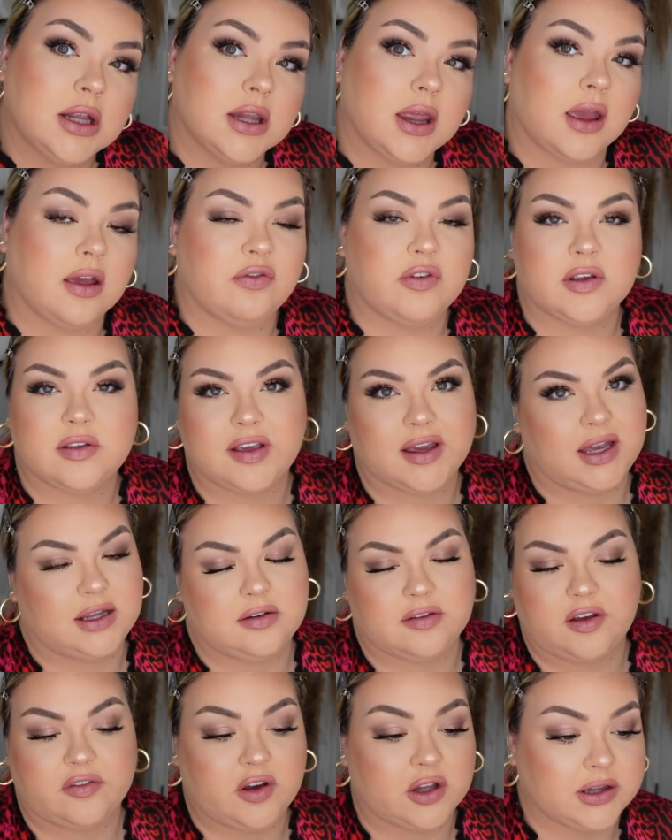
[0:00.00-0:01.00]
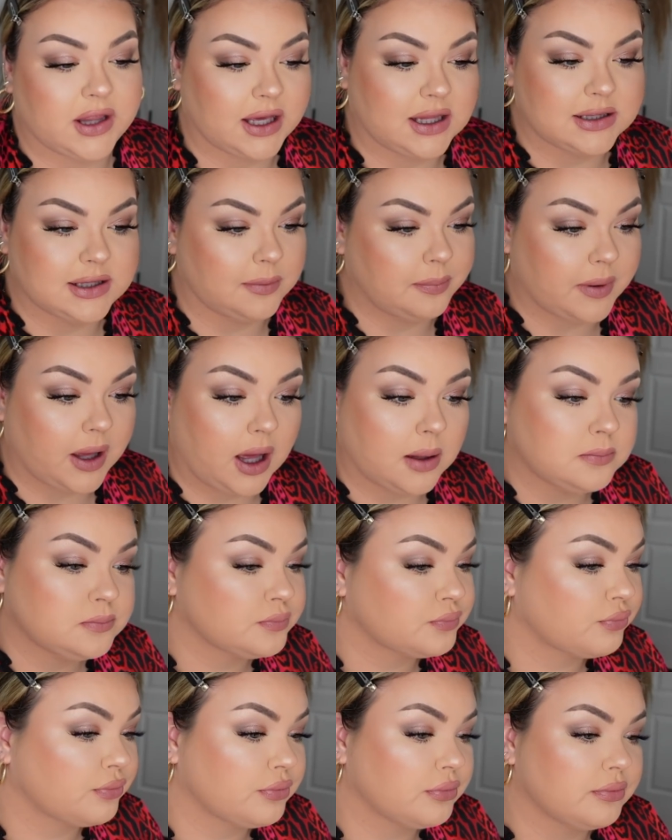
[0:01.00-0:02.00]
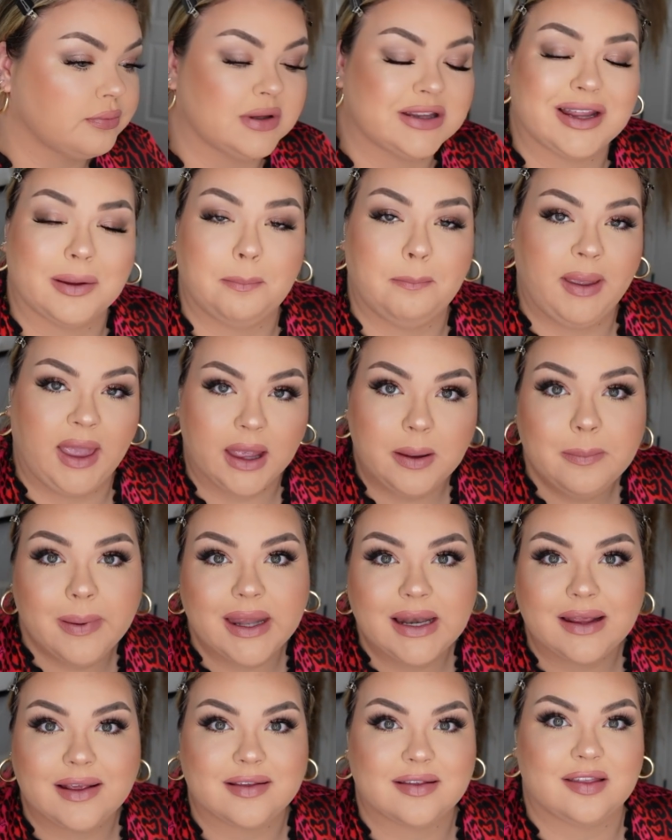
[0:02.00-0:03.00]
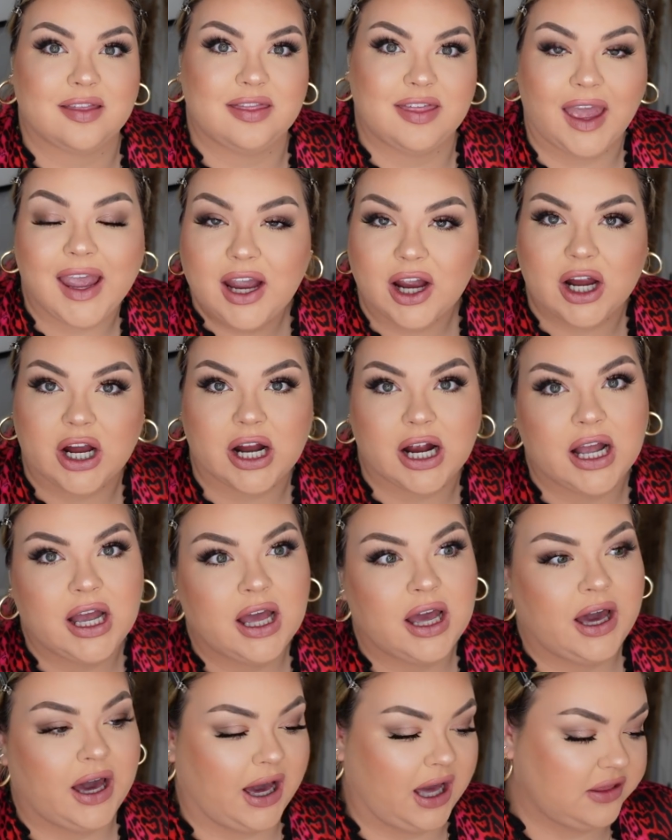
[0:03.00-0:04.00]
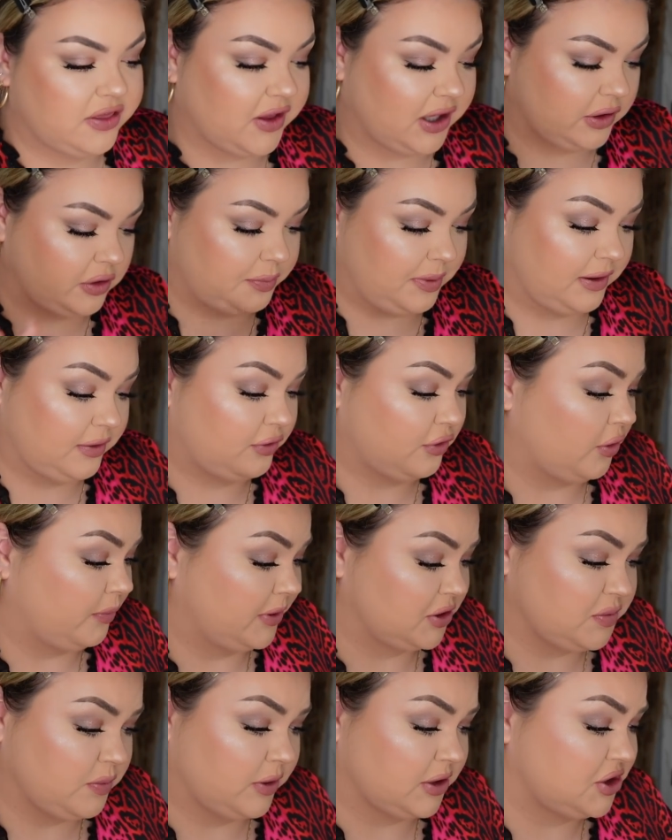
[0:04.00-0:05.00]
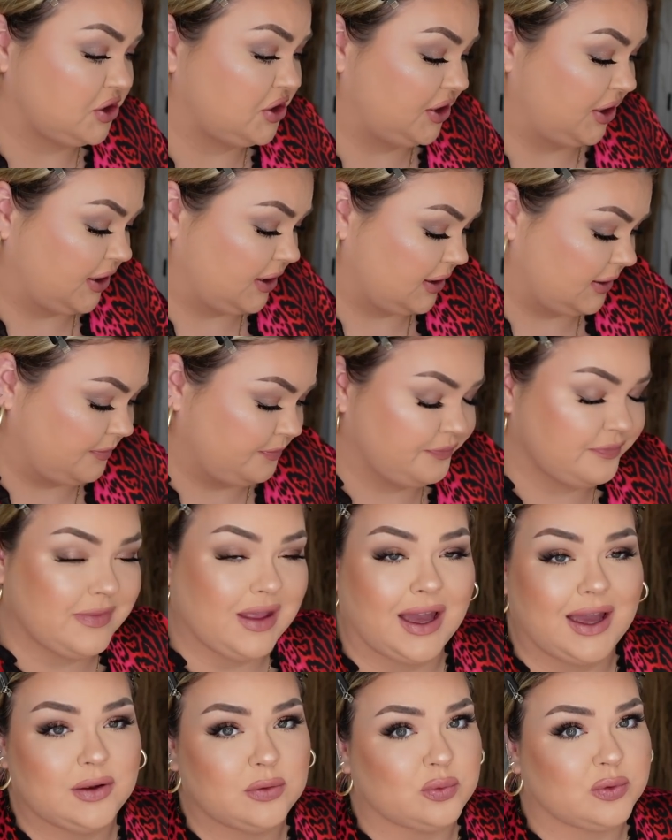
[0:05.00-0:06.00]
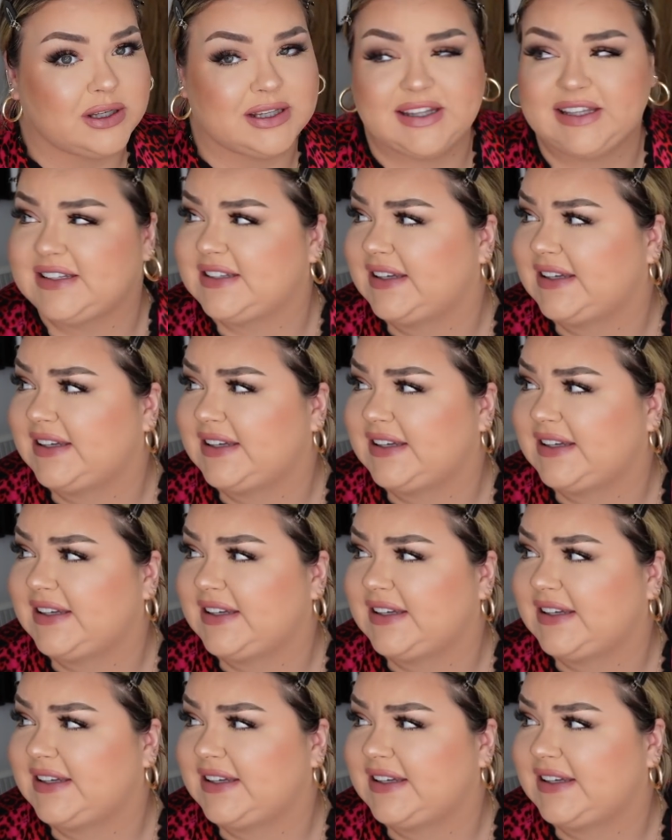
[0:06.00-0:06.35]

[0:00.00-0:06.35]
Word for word: like it feels like I just have on like a lip balm but the pigment is there. I thought it would be so much more sheer. I really